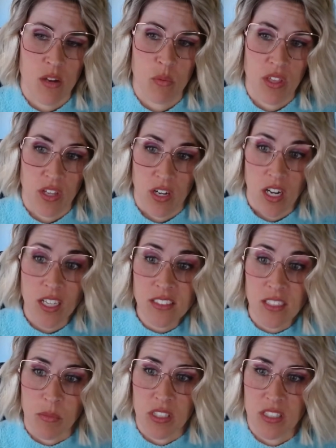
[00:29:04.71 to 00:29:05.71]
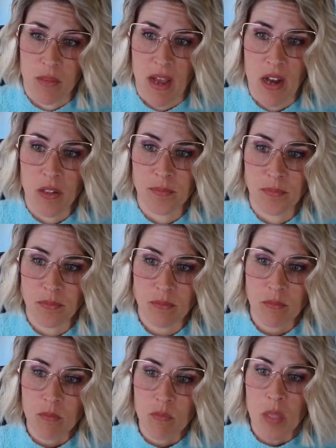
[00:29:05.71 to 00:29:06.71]
with our customers about,
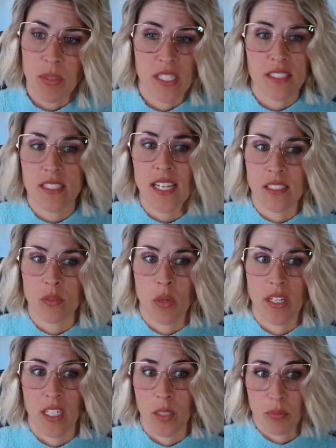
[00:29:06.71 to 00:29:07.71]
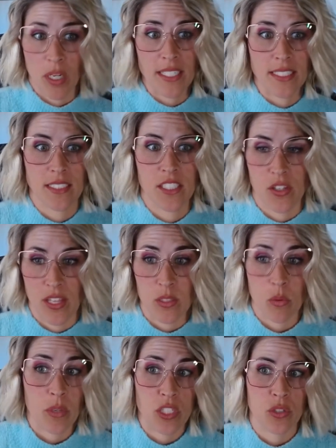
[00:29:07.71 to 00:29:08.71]
because that's what our product, that's
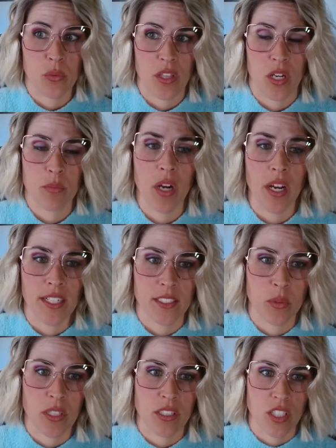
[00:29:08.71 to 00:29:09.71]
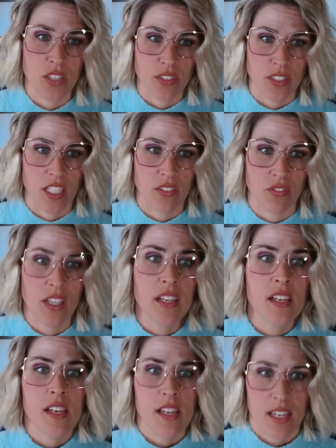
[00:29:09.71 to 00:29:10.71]
what we do with our product, with Cloverleaf,
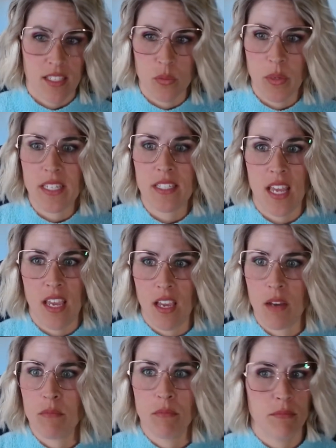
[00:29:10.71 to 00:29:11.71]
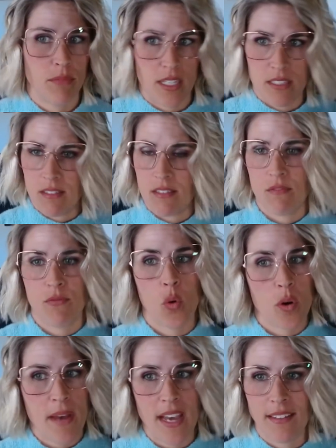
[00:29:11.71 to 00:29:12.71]
is we take a
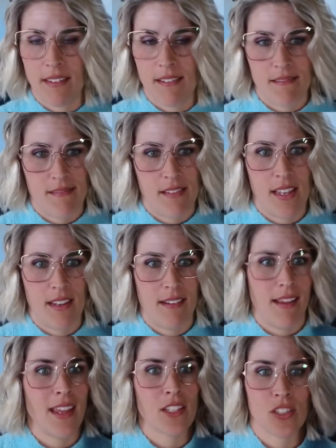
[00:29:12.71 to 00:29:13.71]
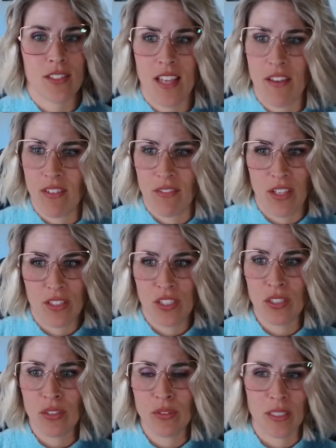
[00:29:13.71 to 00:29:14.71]
format in HL7
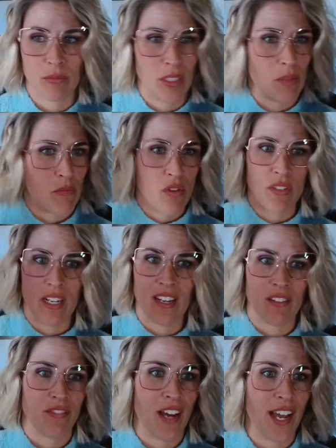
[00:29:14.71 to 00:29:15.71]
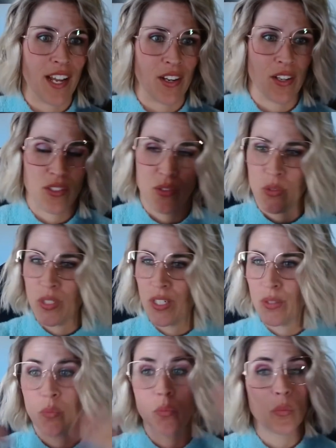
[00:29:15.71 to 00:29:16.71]
V2 and we move it into Fire
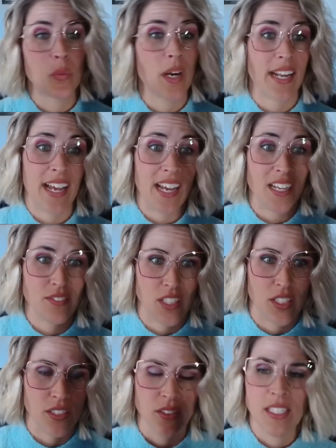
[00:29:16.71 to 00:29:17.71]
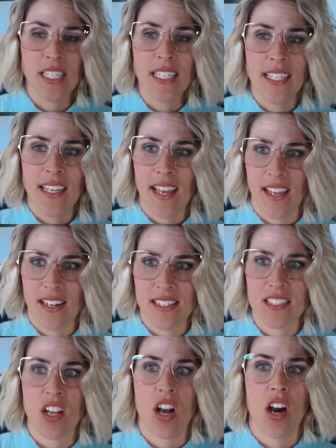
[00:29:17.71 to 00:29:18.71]
or what have you. And
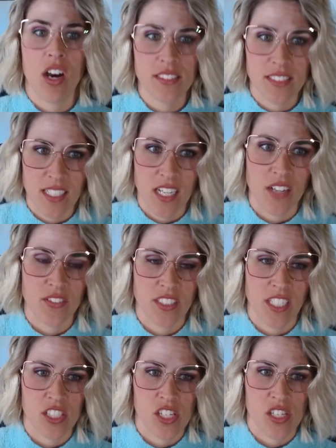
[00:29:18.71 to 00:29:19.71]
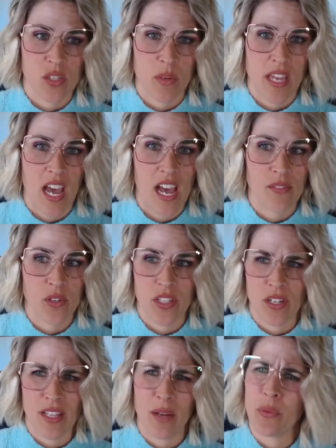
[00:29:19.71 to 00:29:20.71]
it's constant conversations we have where
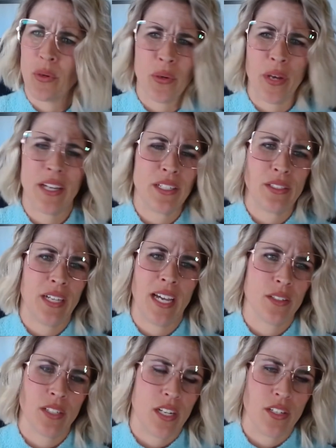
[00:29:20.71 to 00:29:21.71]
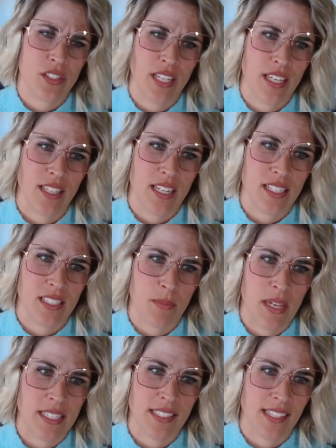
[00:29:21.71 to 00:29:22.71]
they're like, well, I don't understand. That doesn't
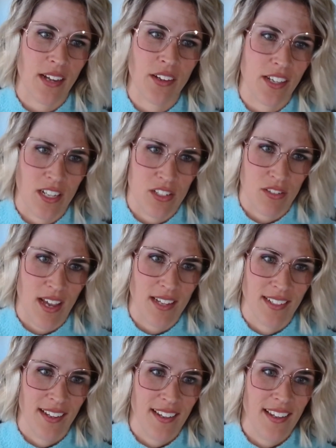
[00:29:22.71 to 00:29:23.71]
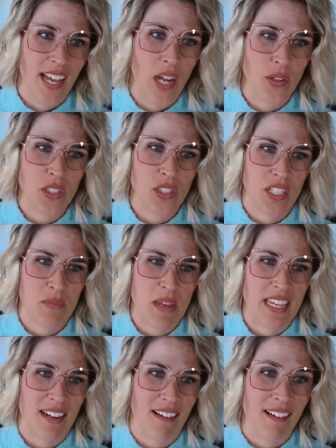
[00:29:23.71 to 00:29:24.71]
make sense. How are you going to do that? How are you going to
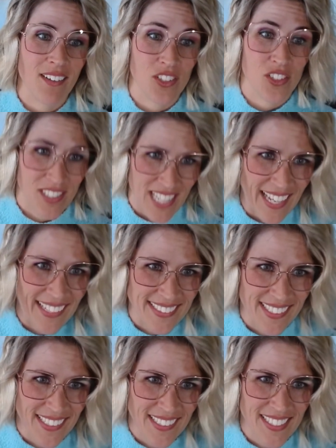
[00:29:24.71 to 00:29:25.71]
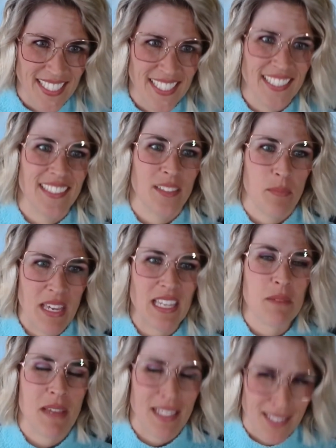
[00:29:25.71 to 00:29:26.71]
make it understand? Make
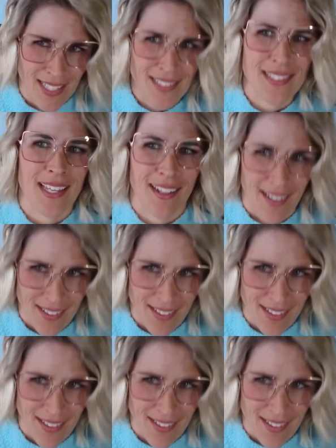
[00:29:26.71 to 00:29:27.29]
it make sense that it